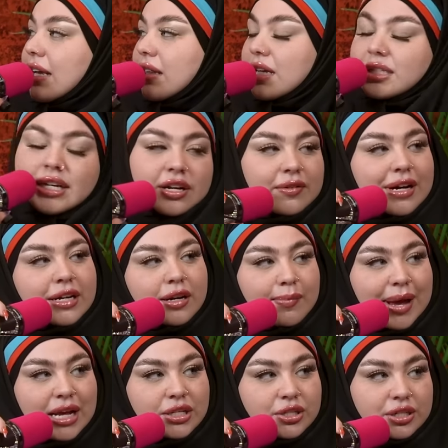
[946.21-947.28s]
like let's say you're writing your
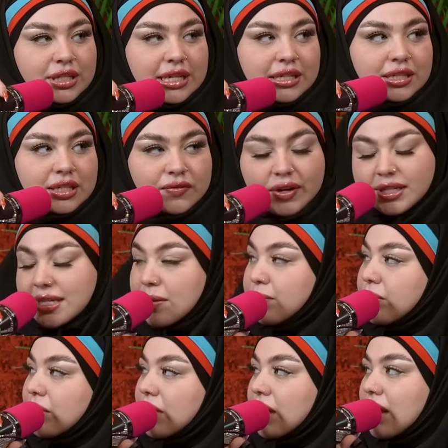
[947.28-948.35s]
master's thesis, for
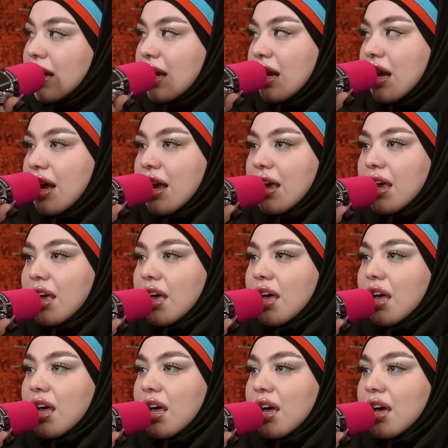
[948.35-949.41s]
example. Okay.
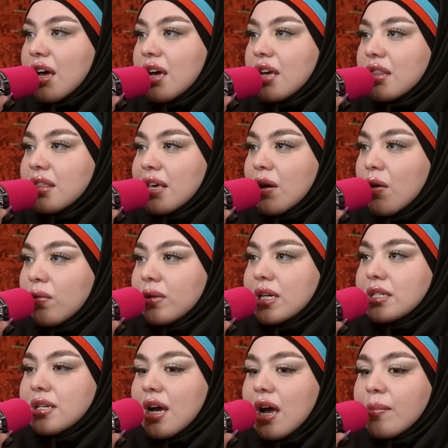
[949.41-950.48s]
Uh, the
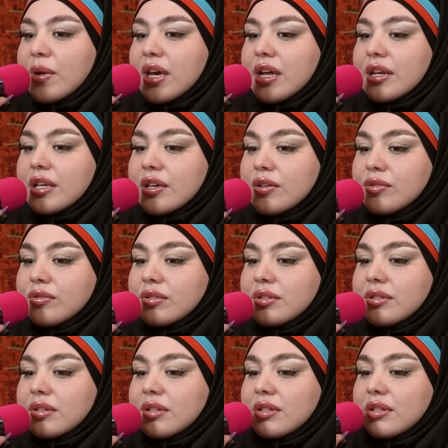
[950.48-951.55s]
only time you could
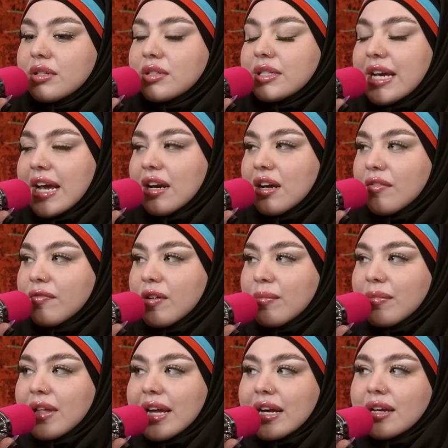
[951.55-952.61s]
use data
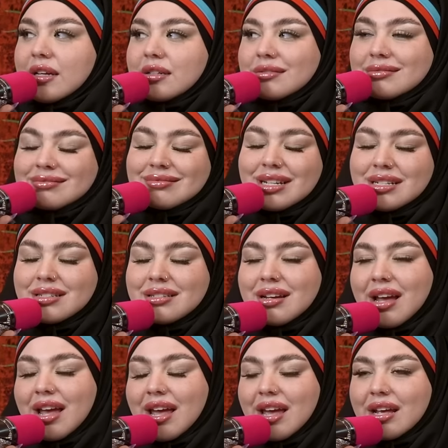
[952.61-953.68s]
from like let's
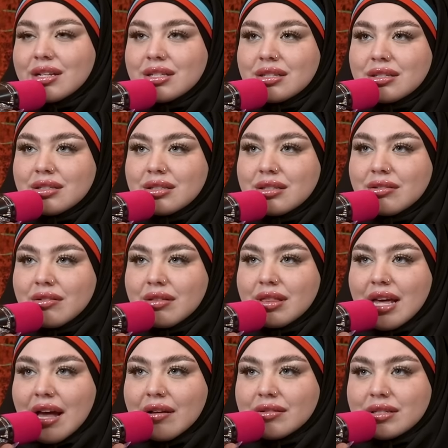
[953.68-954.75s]
say
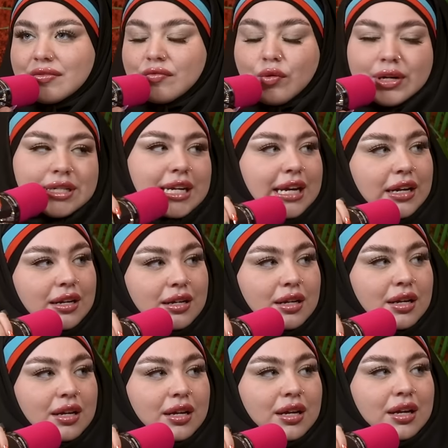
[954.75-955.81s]
2014.
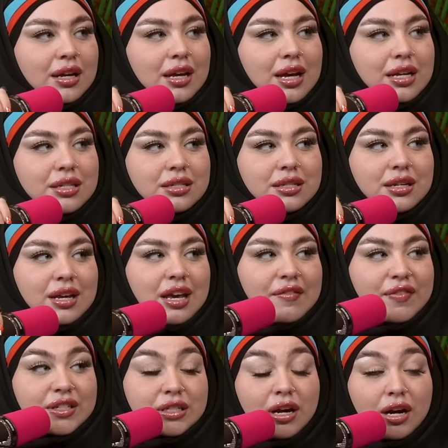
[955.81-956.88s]
Okay. Is
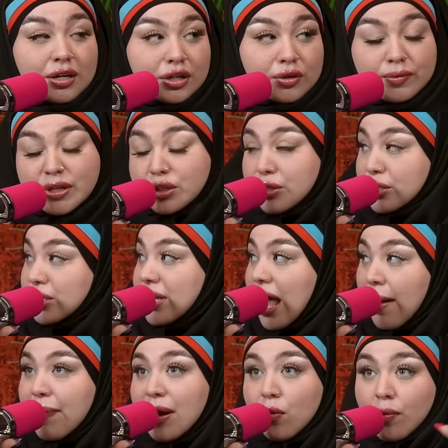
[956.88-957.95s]
if it's an under researched
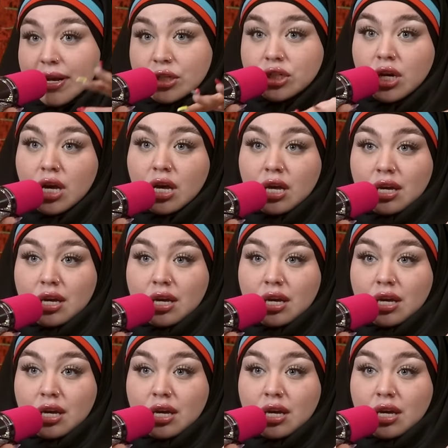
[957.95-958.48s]
topic, which